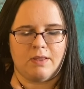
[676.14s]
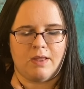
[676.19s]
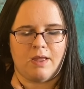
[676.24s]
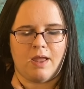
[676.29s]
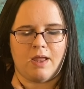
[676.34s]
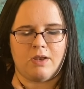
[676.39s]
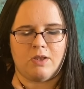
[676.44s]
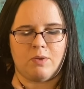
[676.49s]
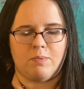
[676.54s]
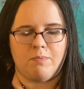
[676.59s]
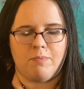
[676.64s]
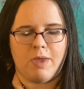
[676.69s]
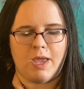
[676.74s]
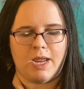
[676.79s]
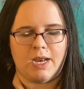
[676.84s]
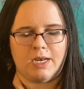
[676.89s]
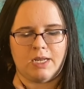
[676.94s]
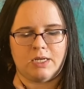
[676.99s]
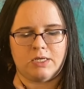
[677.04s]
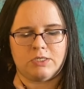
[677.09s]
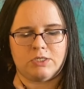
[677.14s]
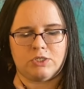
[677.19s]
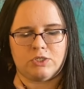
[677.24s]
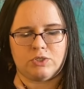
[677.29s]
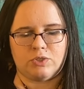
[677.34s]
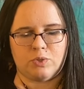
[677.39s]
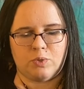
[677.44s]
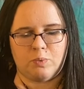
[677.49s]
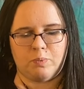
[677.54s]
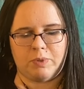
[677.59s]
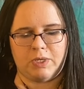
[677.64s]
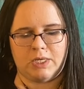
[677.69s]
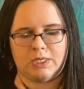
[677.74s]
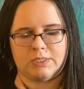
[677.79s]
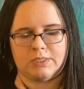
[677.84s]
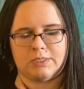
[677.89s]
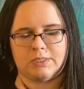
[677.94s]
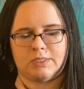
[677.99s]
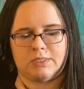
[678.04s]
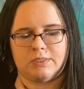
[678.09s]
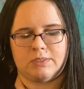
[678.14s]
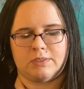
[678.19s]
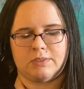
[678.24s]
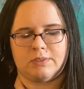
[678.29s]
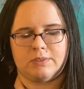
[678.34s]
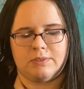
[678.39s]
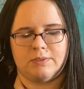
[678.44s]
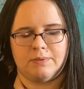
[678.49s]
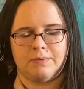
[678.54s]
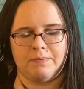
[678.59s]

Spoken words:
and you may need 2 pieces.